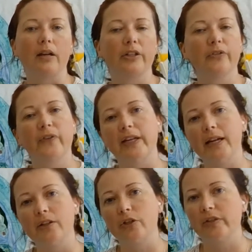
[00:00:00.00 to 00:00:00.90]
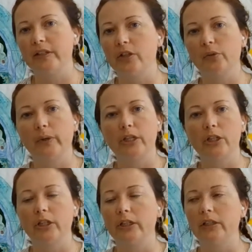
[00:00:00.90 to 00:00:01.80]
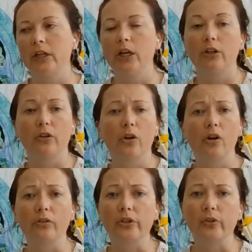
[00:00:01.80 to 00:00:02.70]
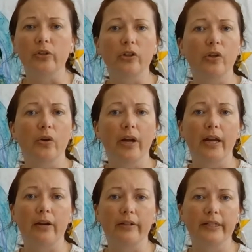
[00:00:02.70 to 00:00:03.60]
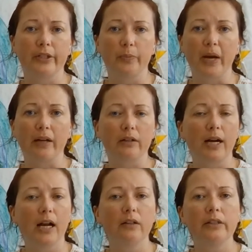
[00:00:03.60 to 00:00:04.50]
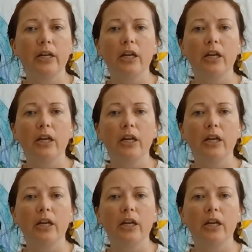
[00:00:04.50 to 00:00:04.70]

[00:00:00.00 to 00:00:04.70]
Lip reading: your financial situation, your cultural or heritage background.